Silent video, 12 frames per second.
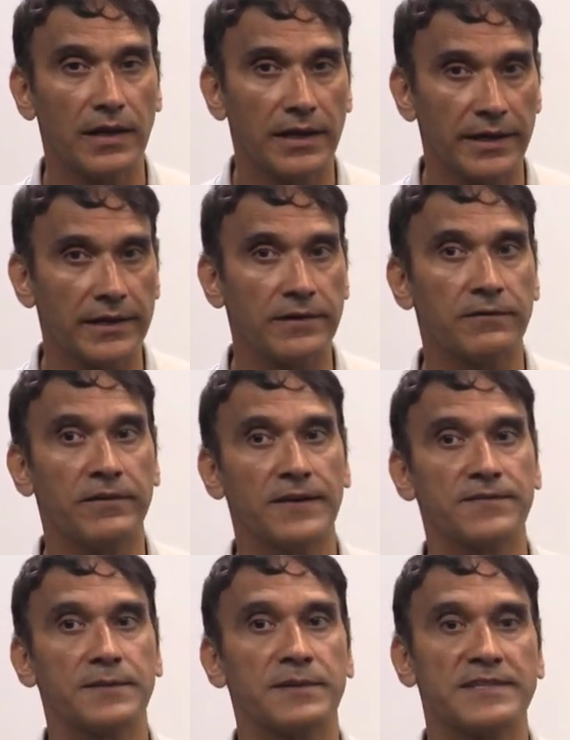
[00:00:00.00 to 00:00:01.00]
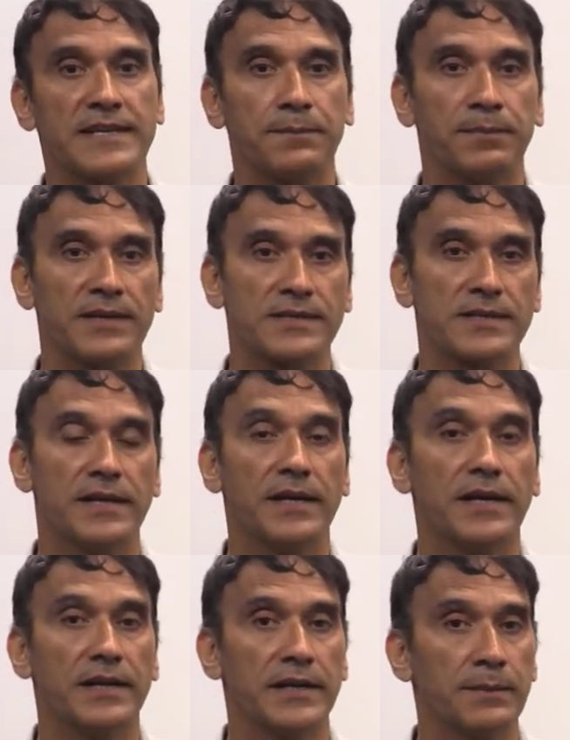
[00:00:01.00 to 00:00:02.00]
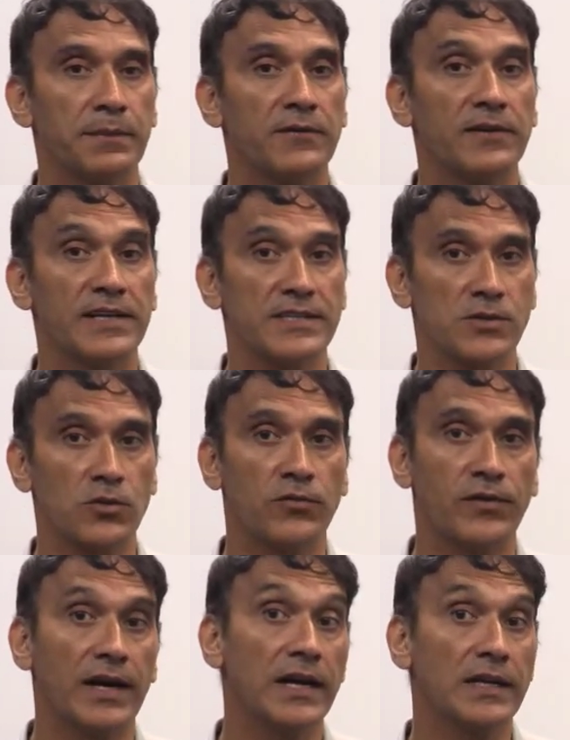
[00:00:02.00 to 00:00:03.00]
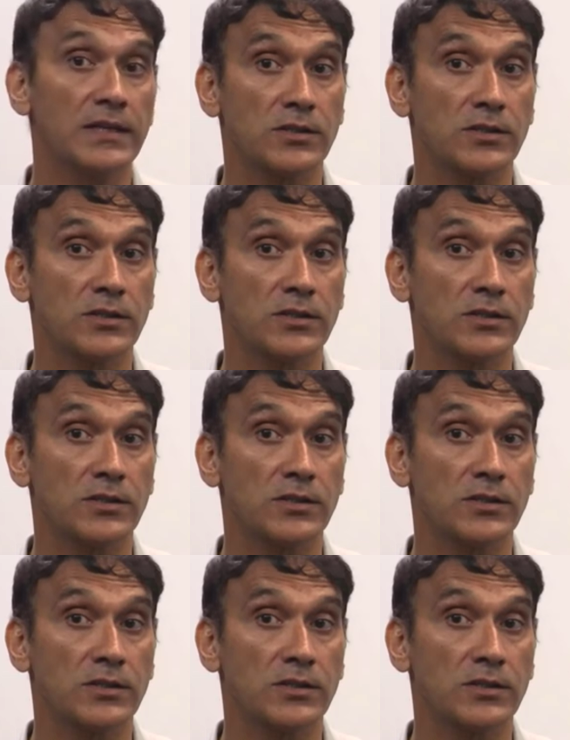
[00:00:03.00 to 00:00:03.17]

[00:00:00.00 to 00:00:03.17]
Here we have some examples. Number one is sofa.